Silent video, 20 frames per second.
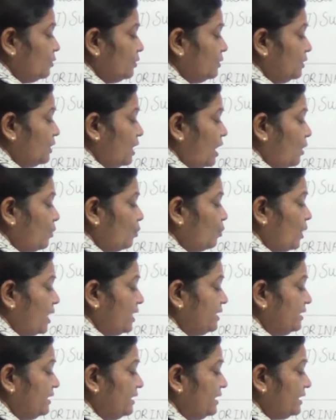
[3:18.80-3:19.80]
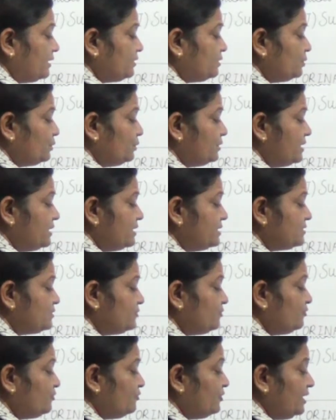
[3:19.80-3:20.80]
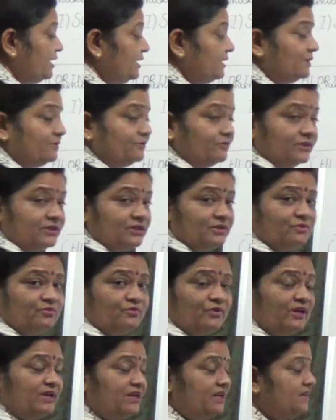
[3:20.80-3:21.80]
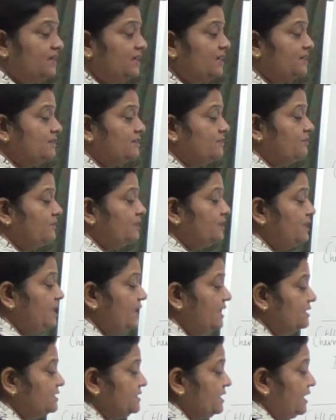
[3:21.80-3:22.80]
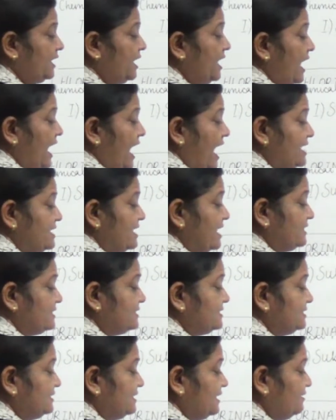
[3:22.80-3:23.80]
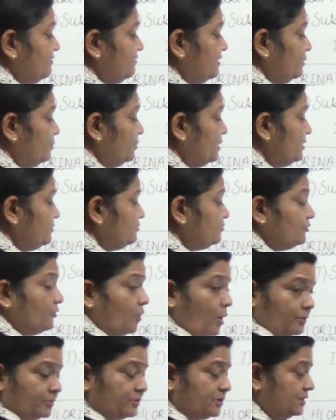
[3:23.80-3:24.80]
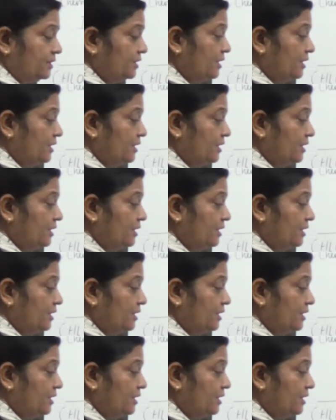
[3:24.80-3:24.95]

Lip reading: Now one electron is free, which is very reactive in nature, and HCl will be formed.